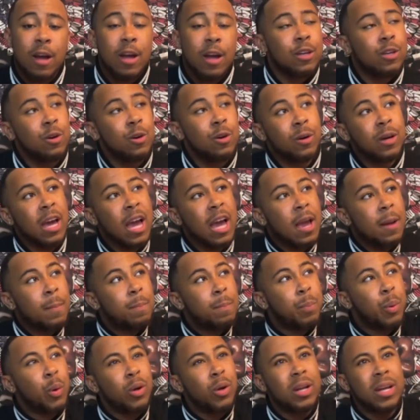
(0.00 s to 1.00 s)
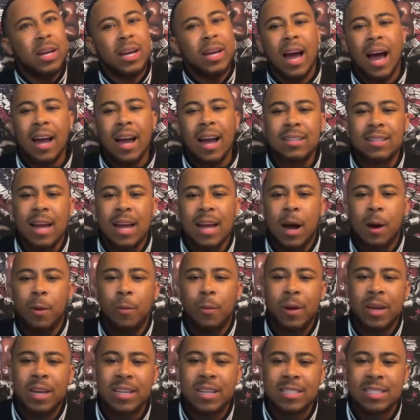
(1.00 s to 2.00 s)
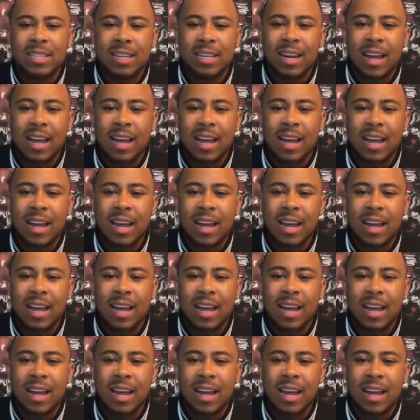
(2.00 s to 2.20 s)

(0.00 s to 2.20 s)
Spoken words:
You can't pull a guy down when he's in